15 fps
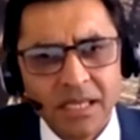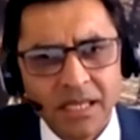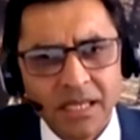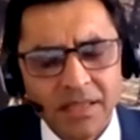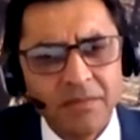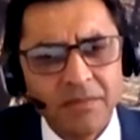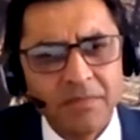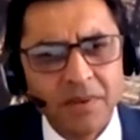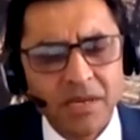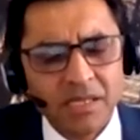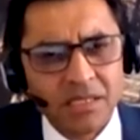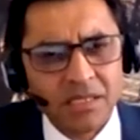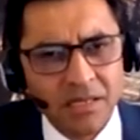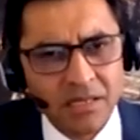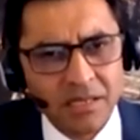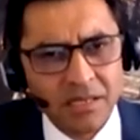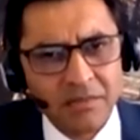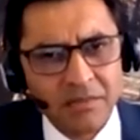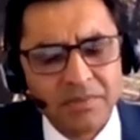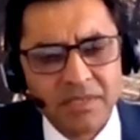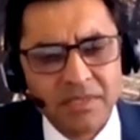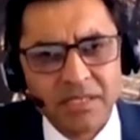In the past, car
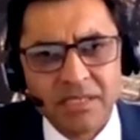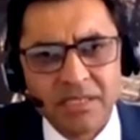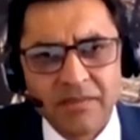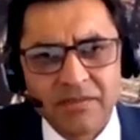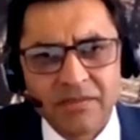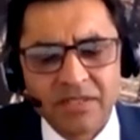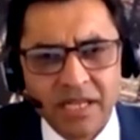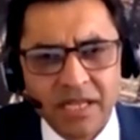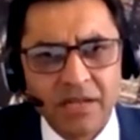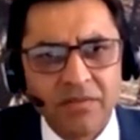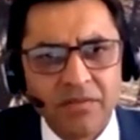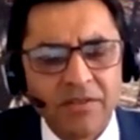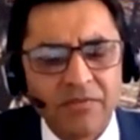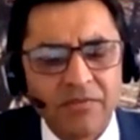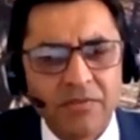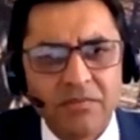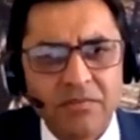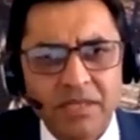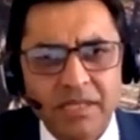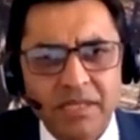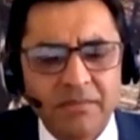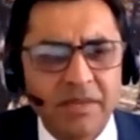companies have stayed away from
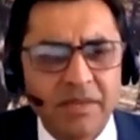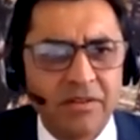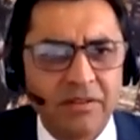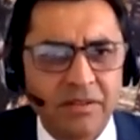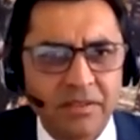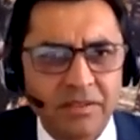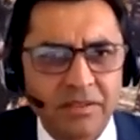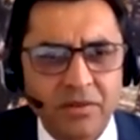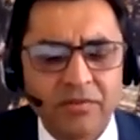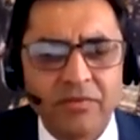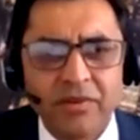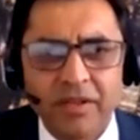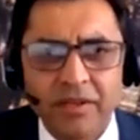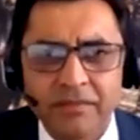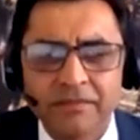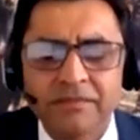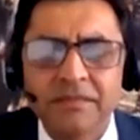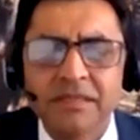building software.